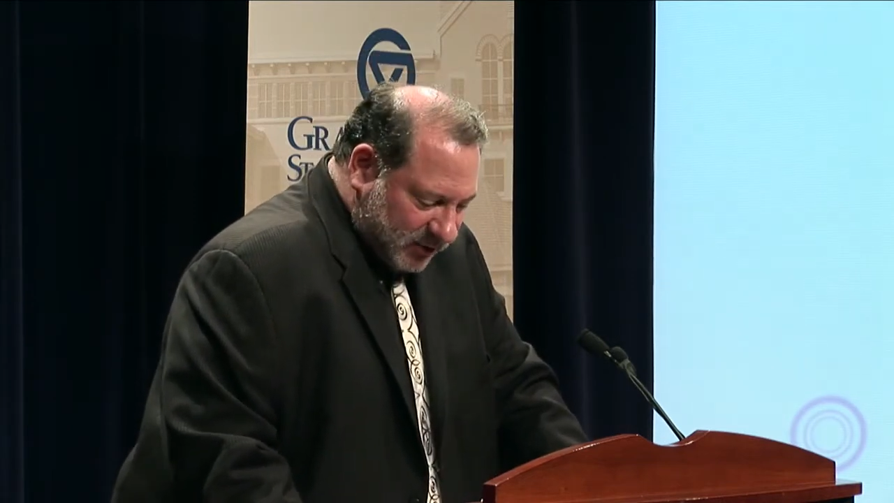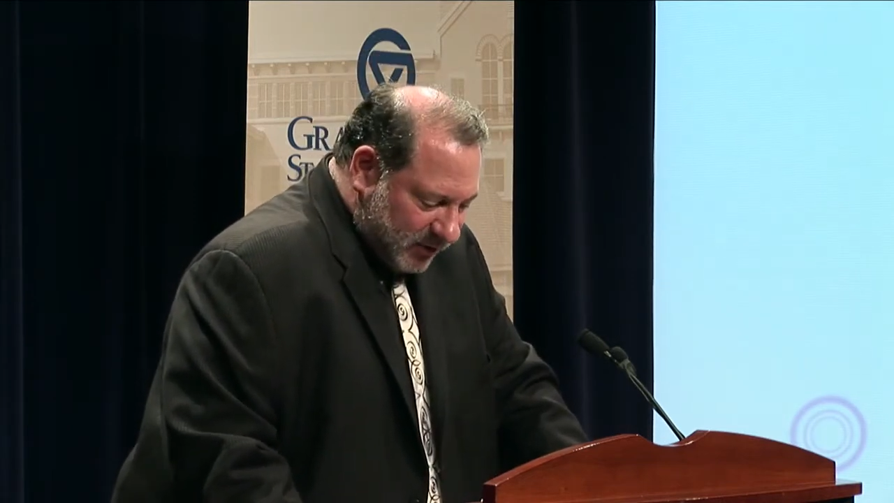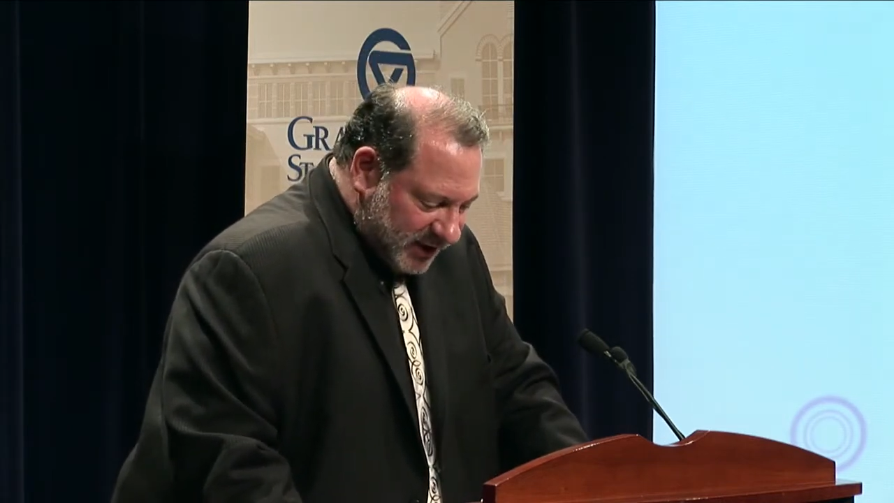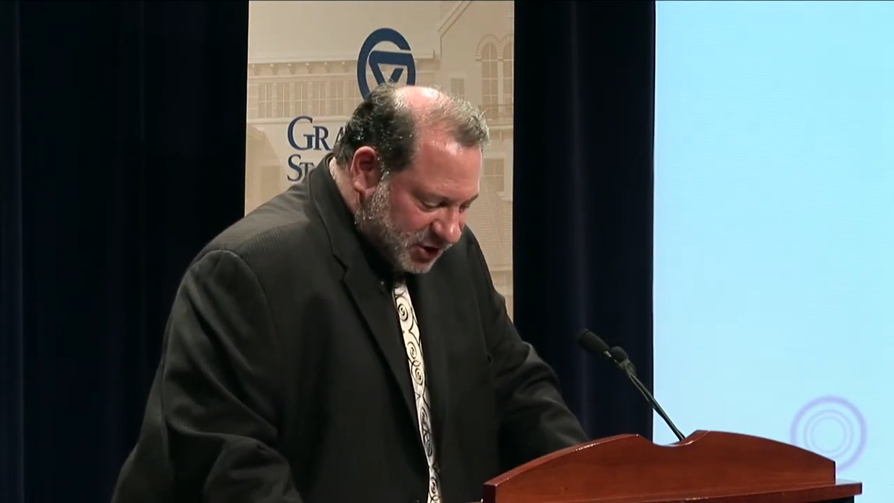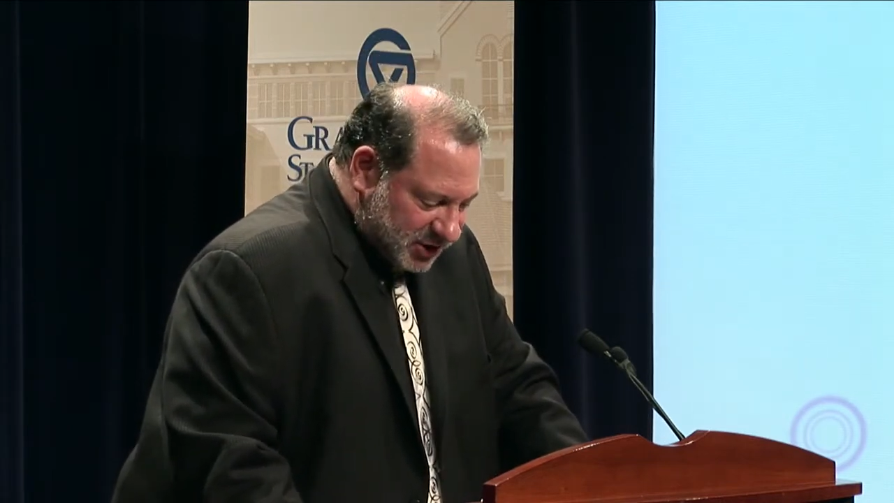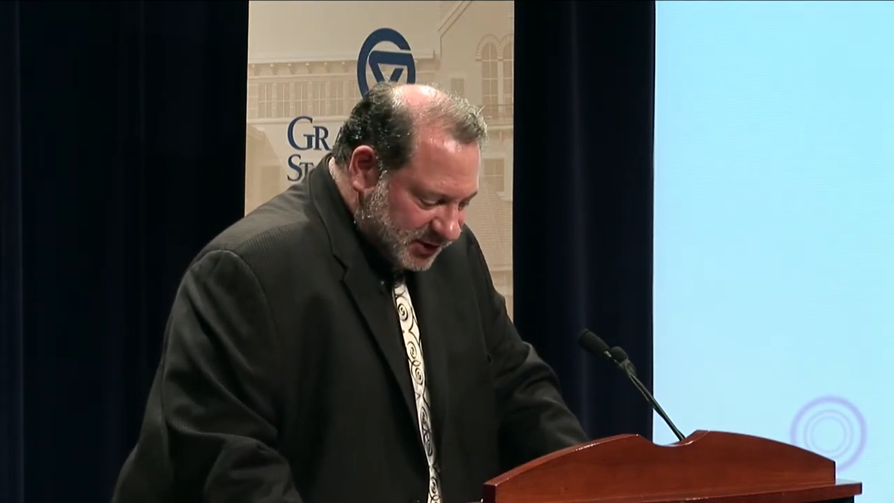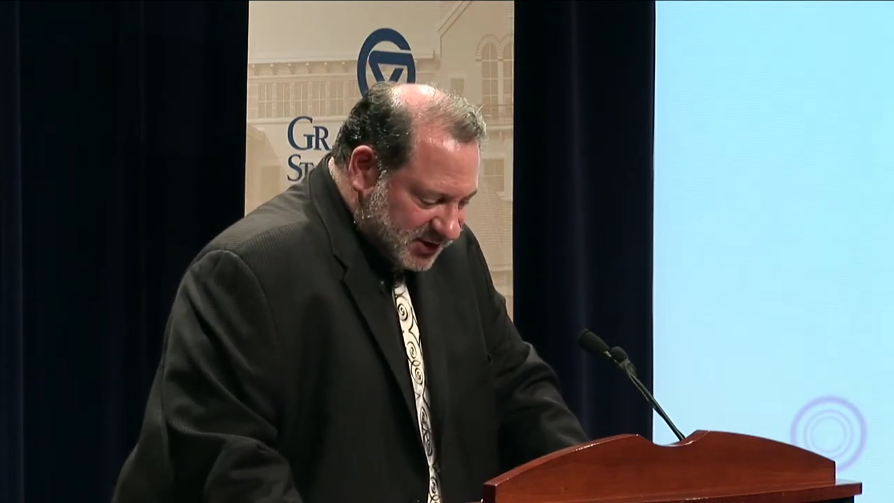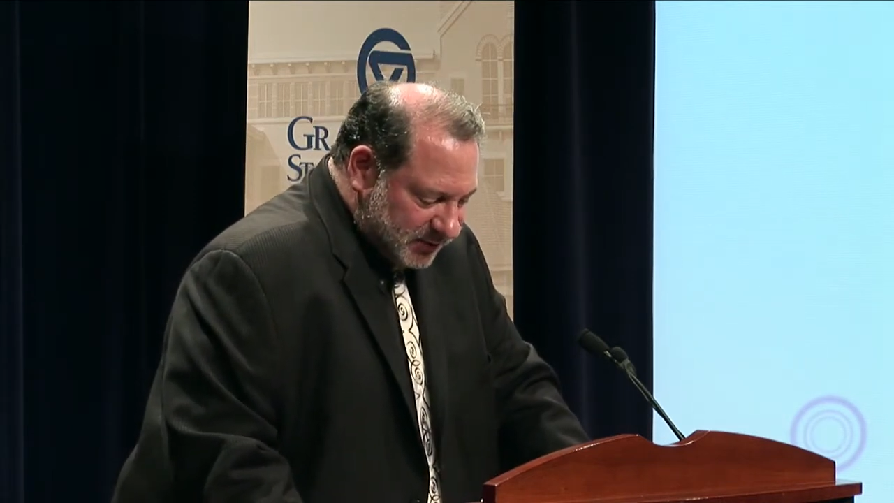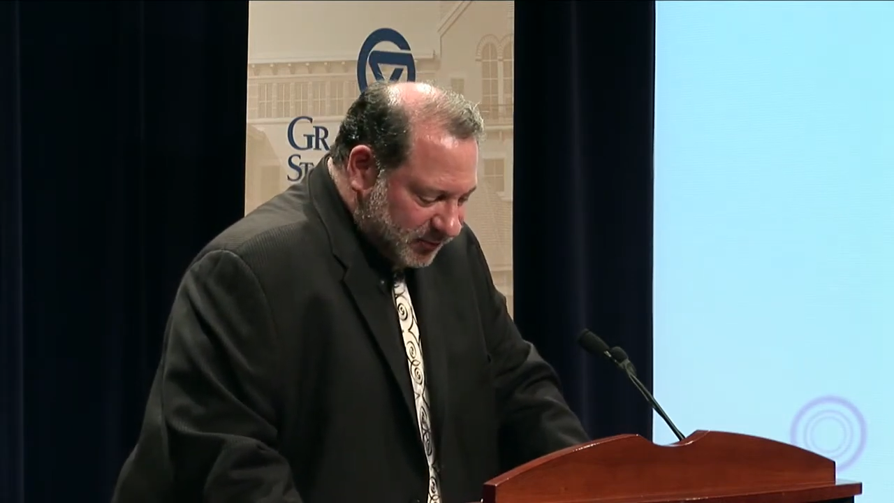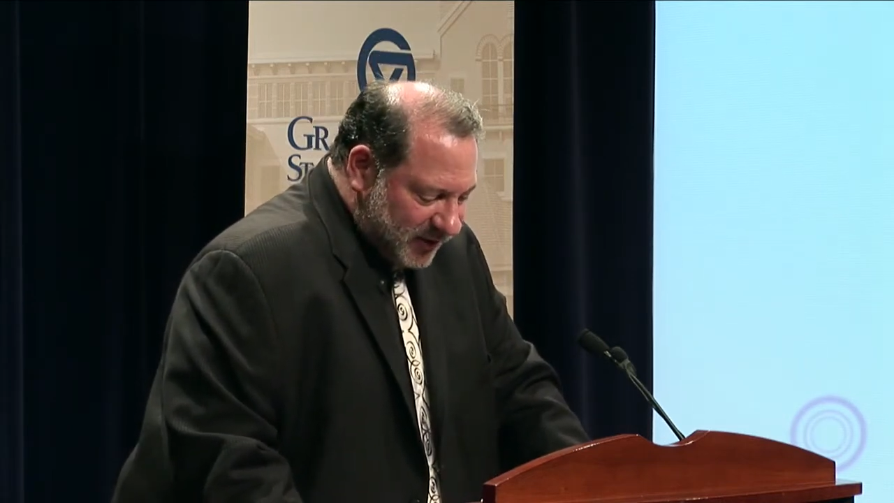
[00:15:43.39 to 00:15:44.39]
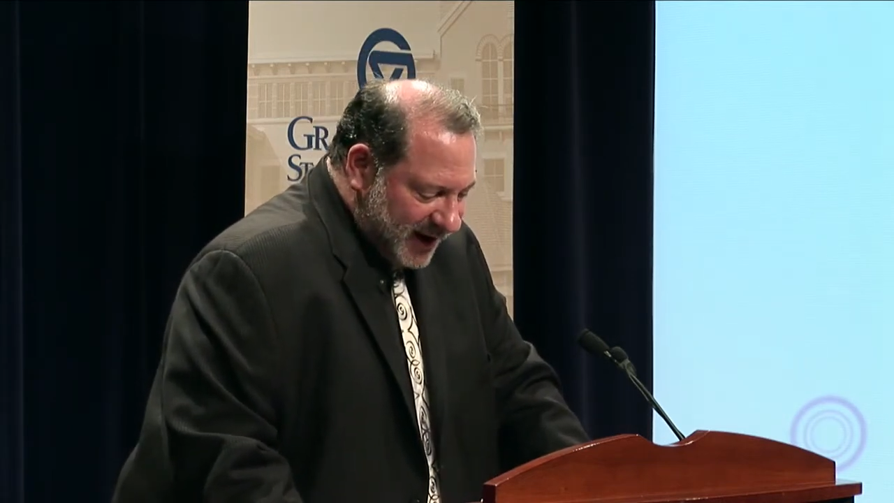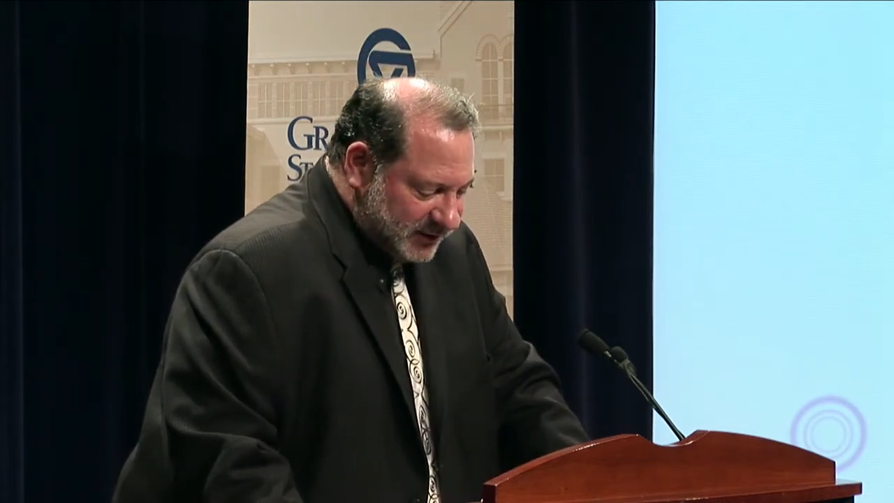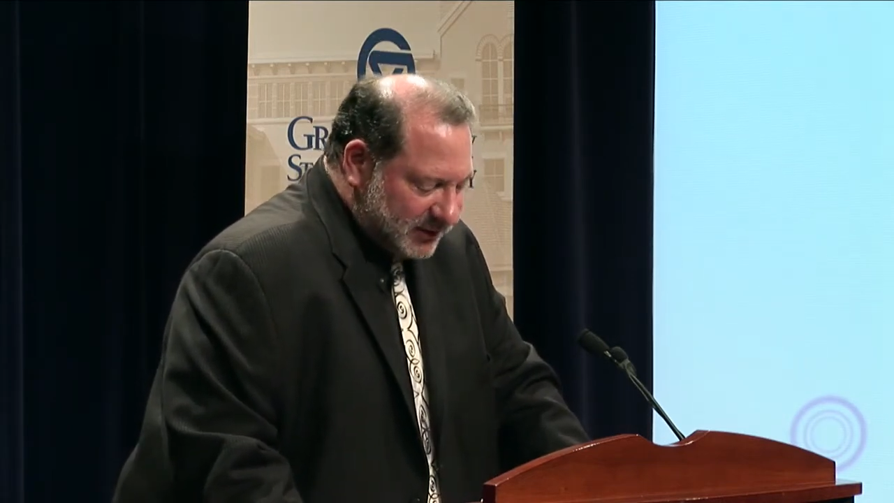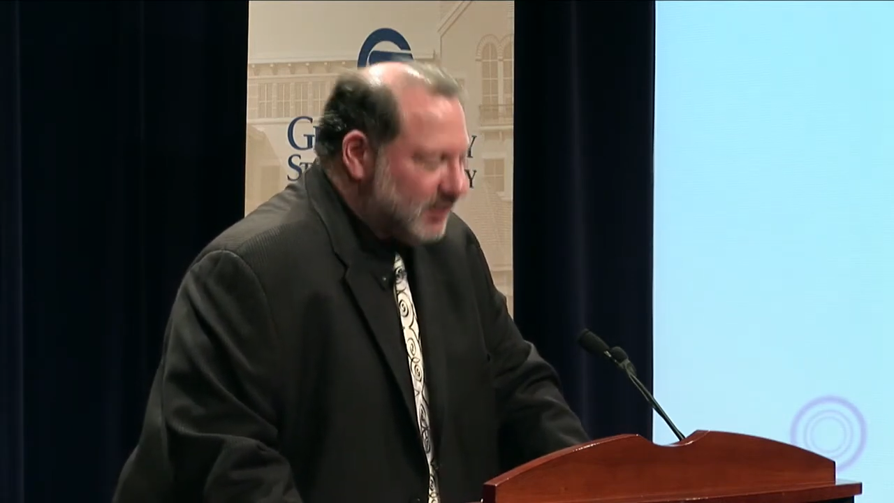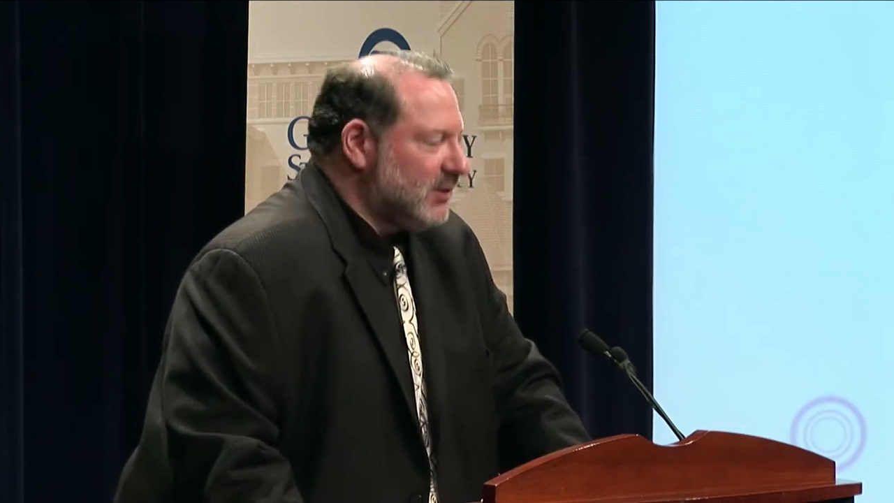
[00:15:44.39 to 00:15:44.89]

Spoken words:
questions and practical